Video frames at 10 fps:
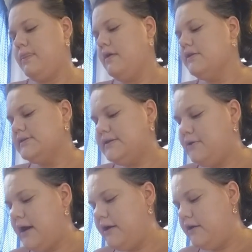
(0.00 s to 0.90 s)
So
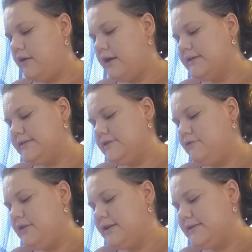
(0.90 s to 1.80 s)
how you guys
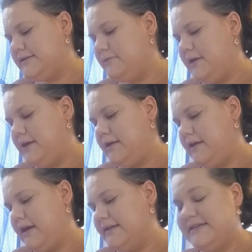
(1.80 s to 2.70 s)
doing this week?
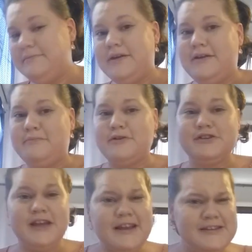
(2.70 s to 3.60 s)
Has it been a
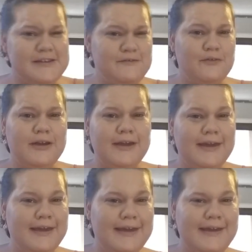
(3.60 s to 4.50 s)
productive
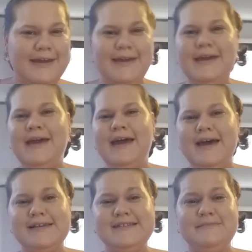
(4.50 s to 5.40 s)
week?
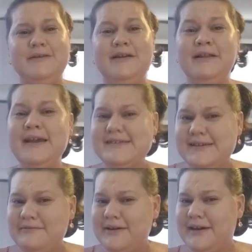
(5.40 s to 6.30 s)
Has it been a lazy
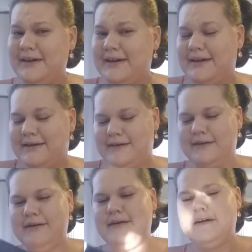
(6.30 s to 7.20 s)
week?
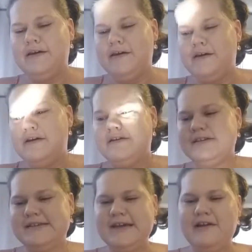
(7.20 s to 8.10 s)

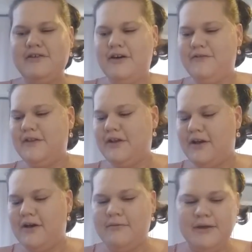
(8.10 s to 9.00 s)
Sound off in the
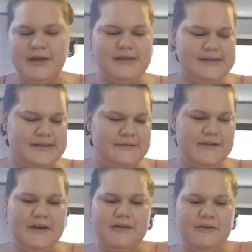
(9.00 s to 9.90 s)
comments of
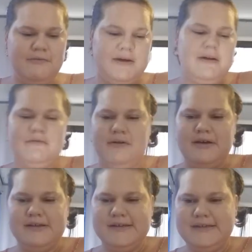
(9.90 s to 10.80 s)
how your week
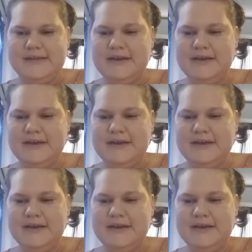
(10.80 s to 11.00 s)
was.